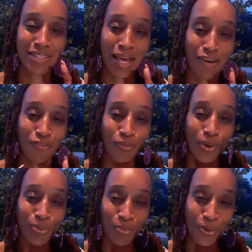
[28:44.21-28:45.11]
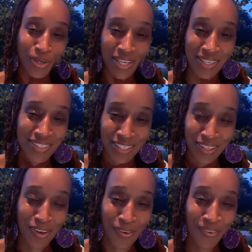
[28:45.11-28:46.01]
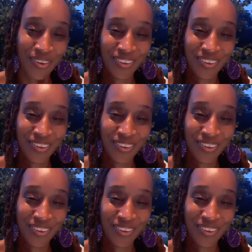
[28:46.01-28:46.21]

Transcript: I have one more day to go.